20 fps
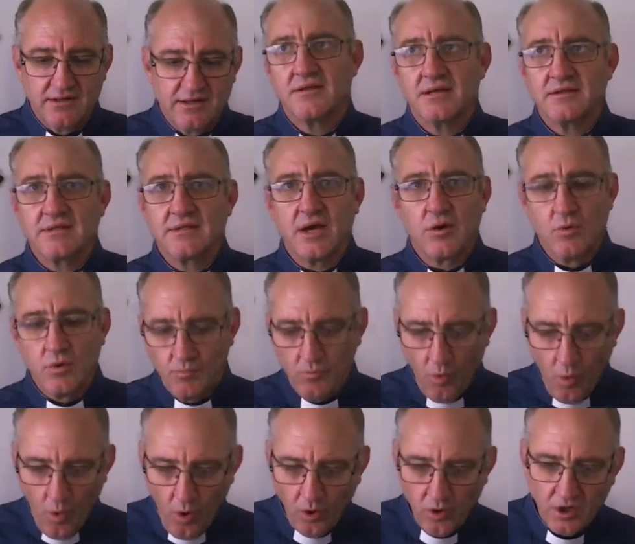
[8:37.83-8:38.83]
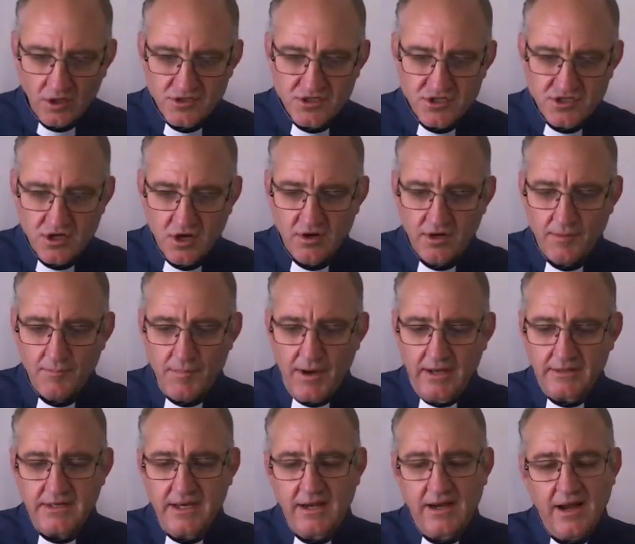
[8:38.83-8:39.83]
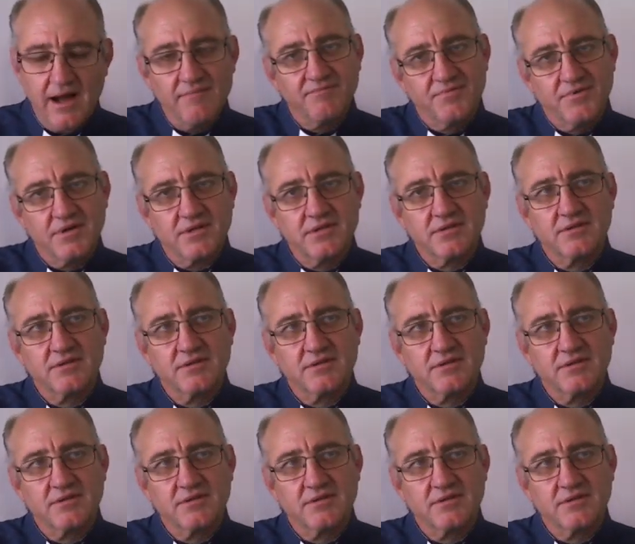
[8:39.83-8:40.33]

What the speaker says: that they were more concerned about their comfort